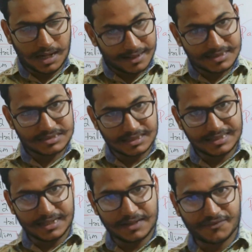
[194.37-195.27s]
arrange the
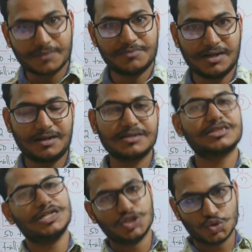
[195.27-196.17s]
DNA from
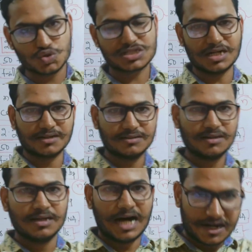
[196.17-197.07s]
Earth to
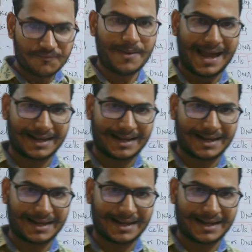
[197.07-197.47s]
Sun and